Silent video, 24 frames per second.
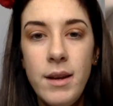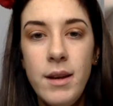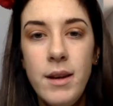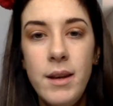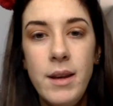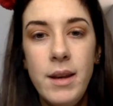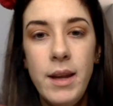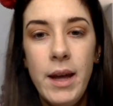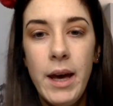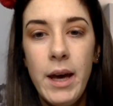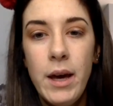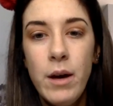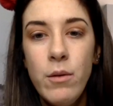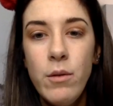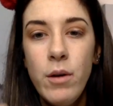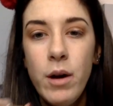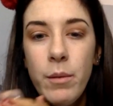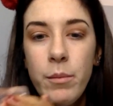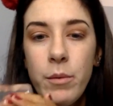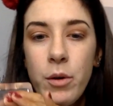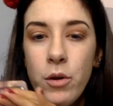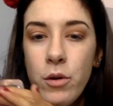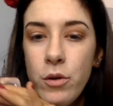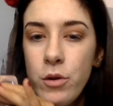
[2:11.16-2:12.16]
Now
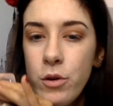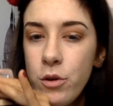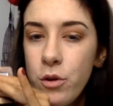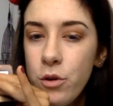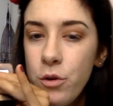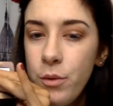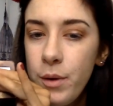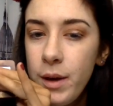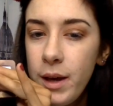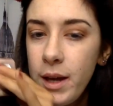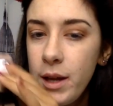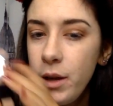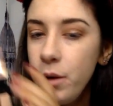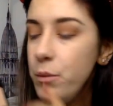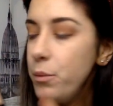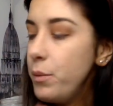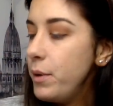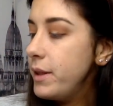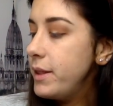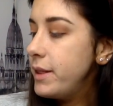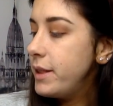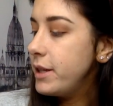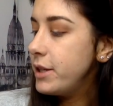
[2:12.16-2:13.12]
I'm going to go in with